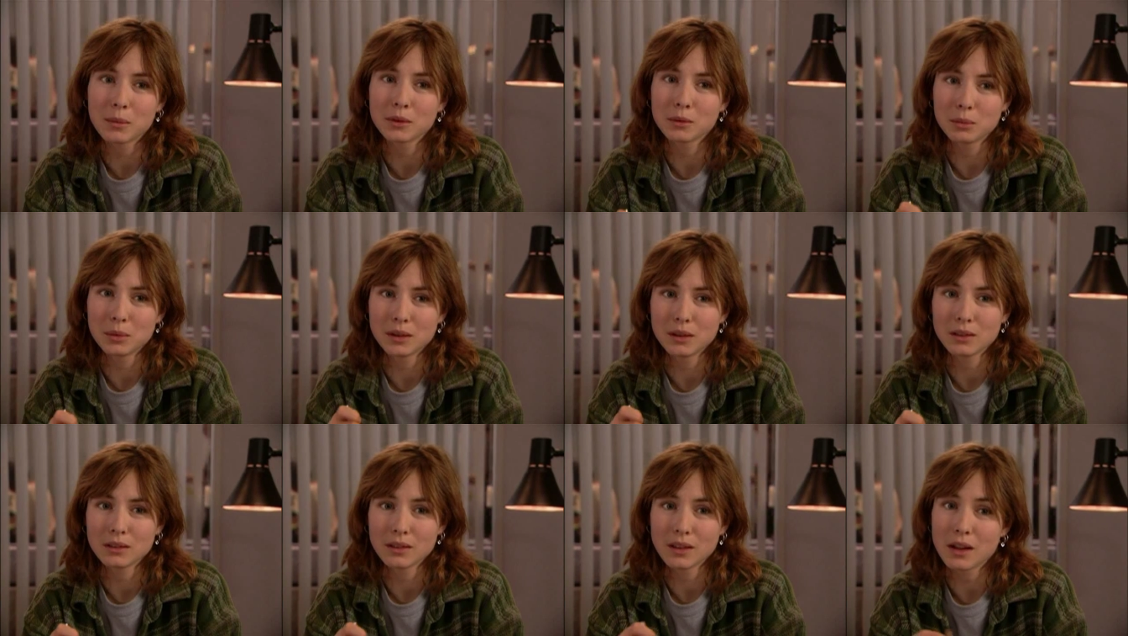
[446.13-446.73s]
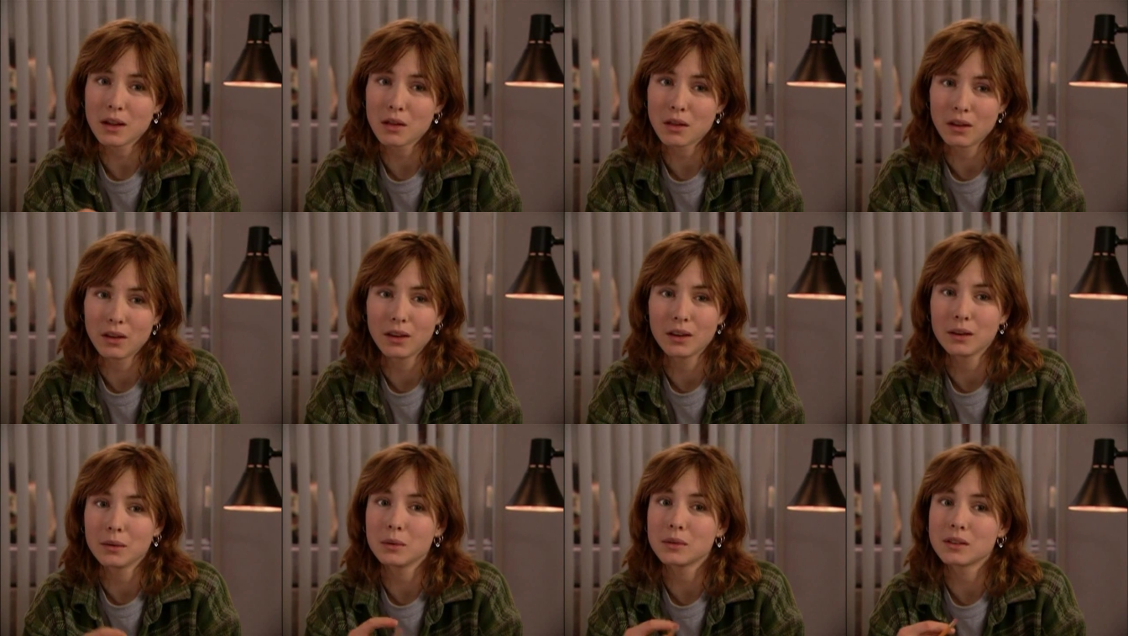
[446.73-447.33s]
is because they
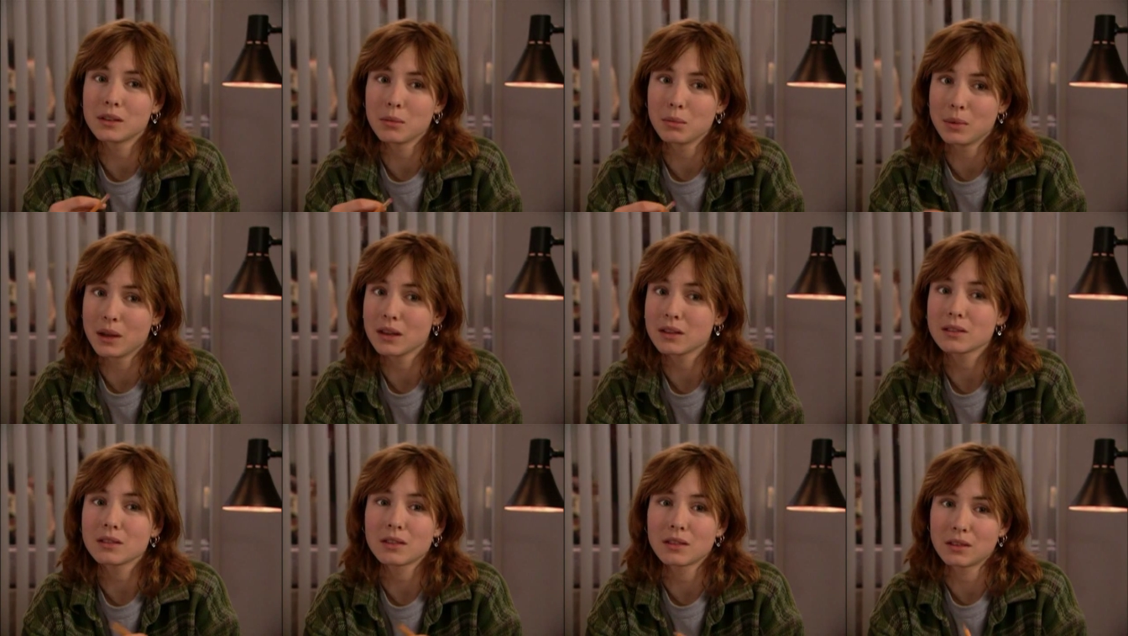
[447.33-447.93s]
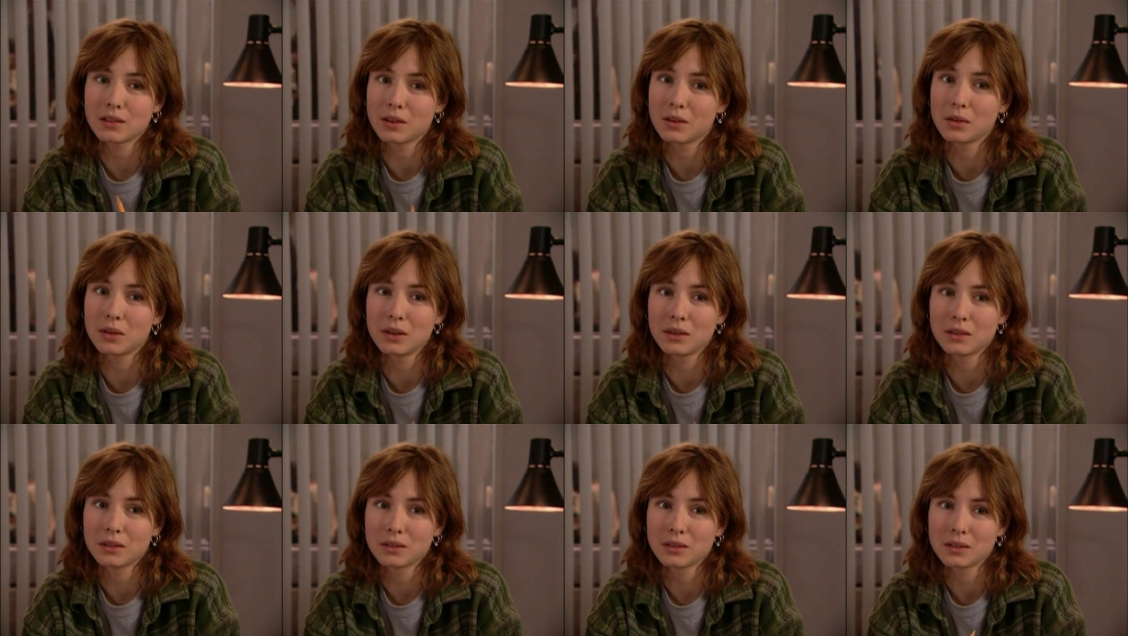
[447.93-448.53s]
thought it was the best
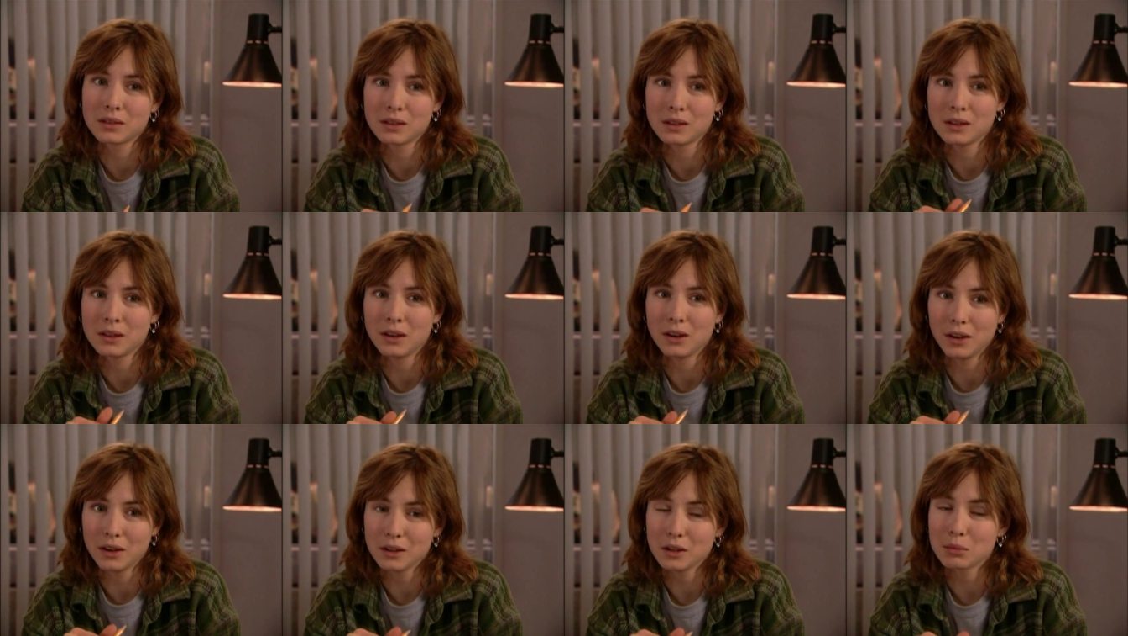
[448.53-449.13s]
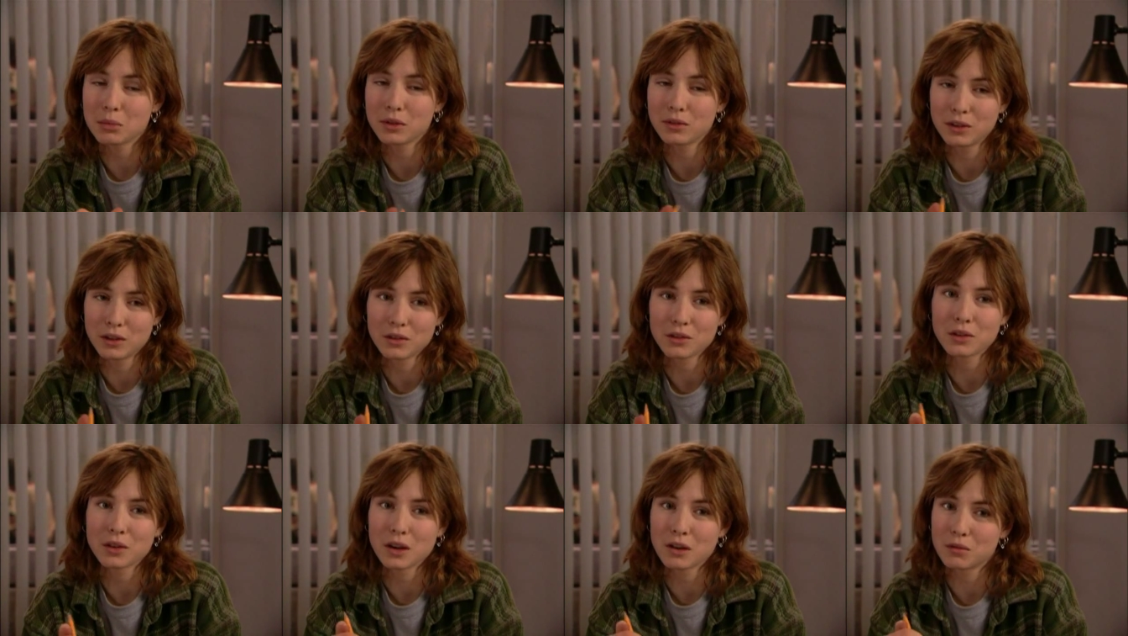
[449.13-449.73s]
series on the
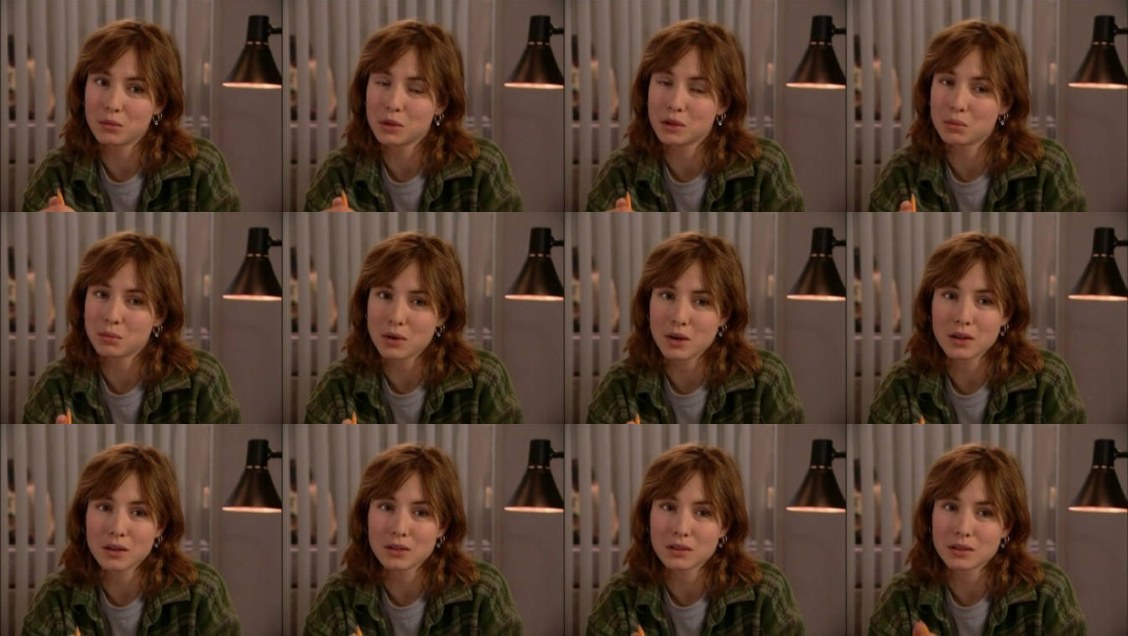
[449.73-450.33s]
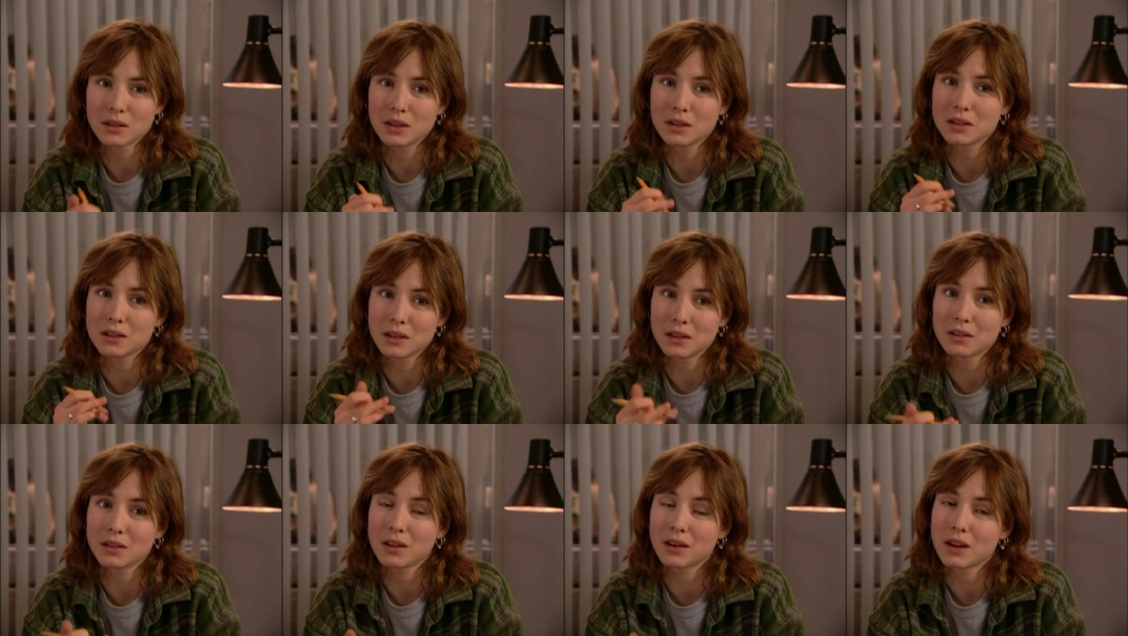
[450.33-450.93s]
provincial government's policies
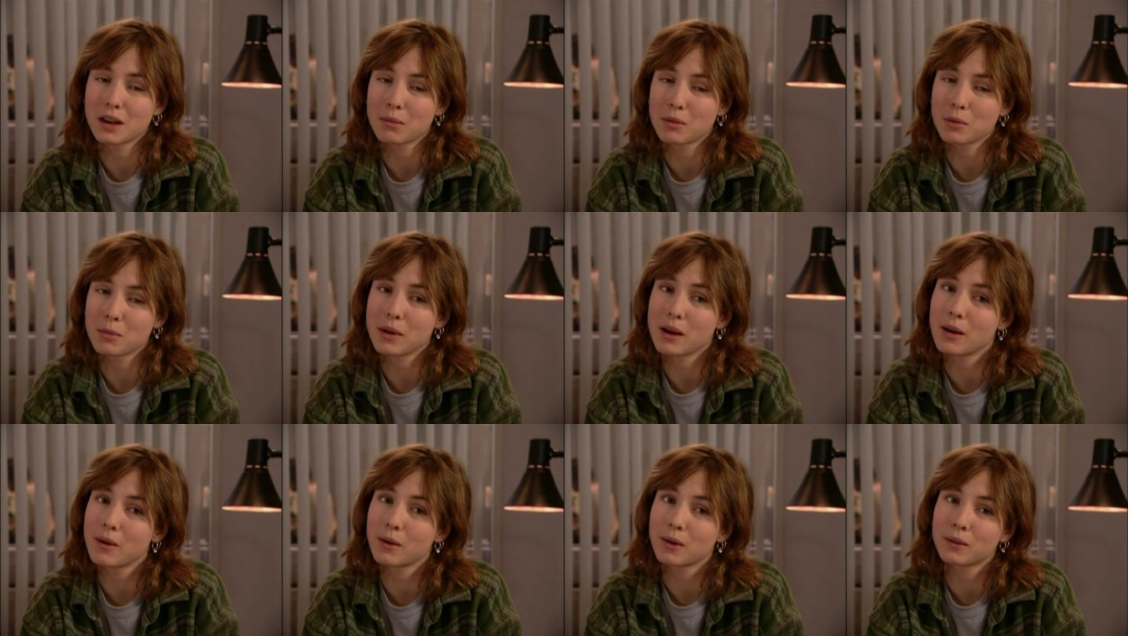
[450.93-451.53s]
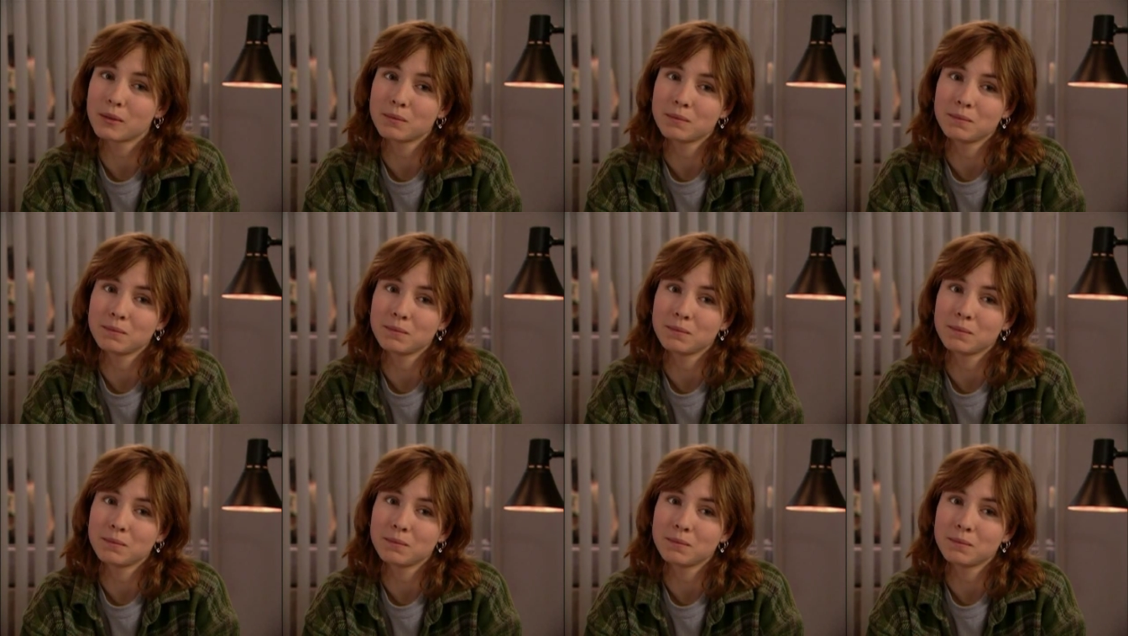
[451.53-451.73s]
since they came to power.